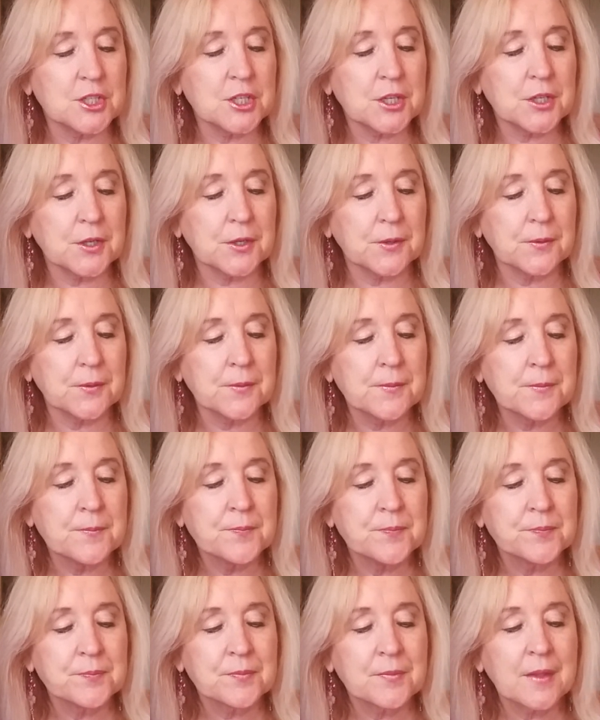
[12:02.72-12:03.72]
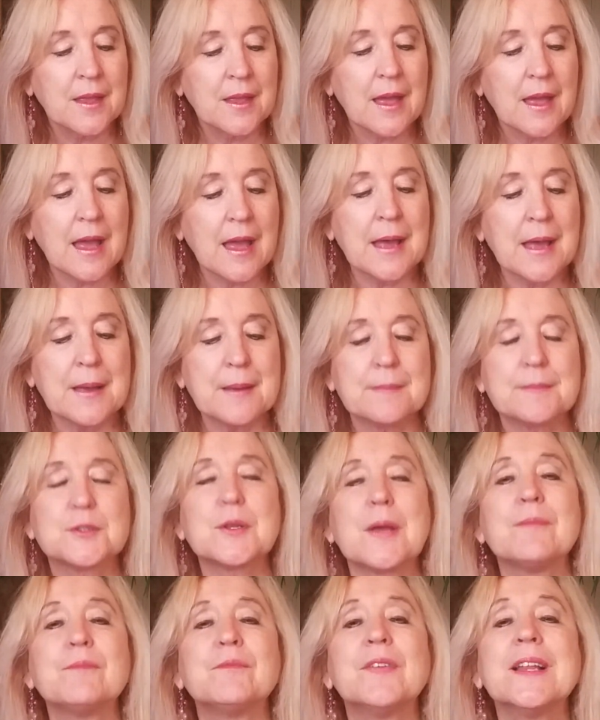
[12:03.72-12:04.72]
do.
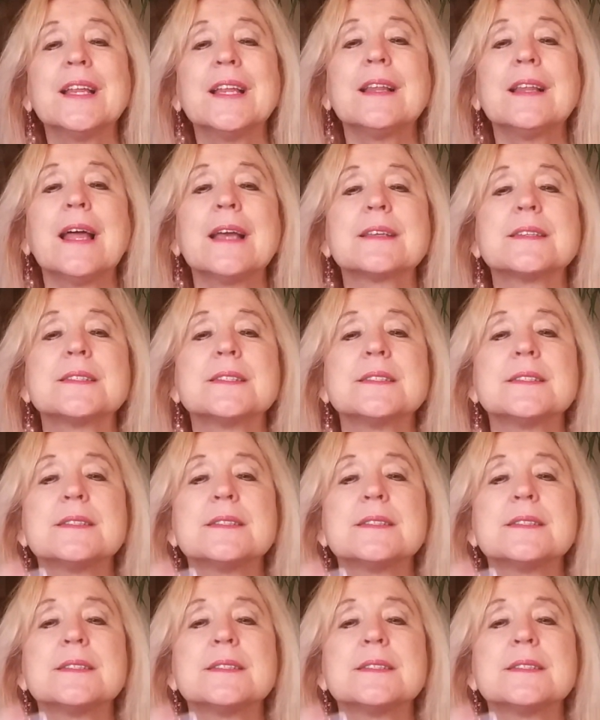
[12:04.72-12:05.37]
So I'm feeling like